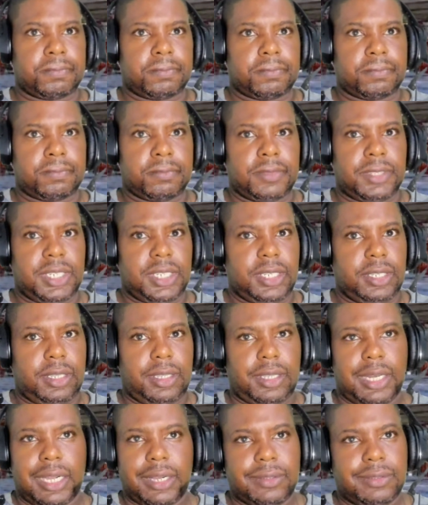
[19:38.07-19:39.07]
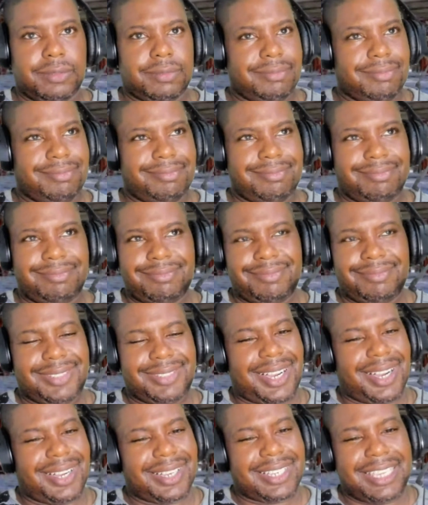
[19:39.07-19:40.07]
You know, you can't keep
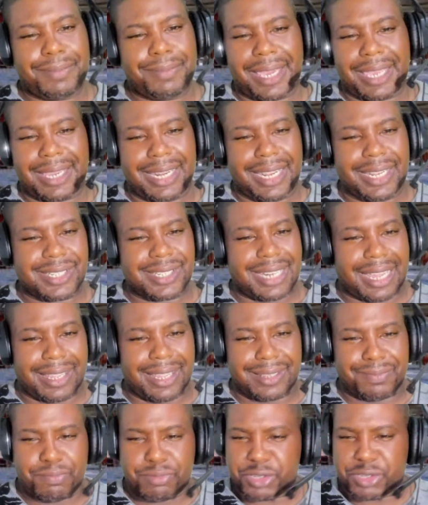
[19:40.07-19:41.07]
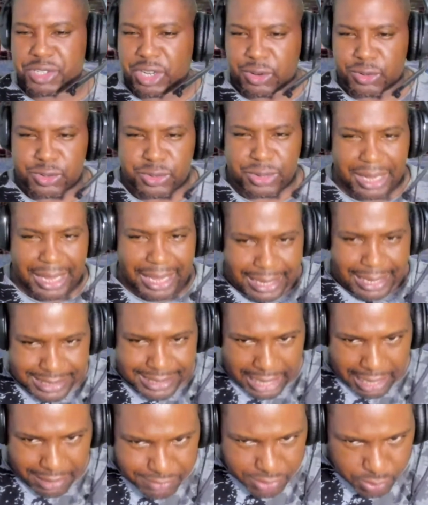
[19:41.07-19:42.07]
getting hit like shots like that as a
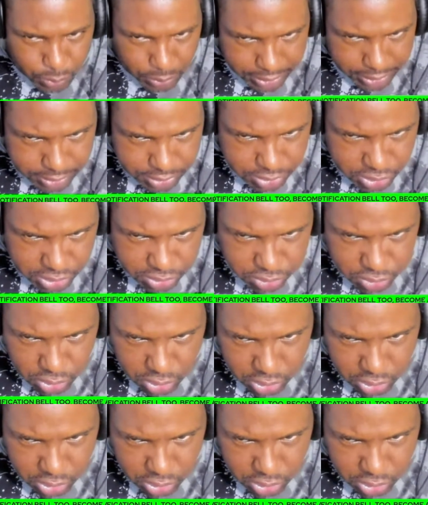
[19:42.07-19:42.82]
heavyweight. It's just not on.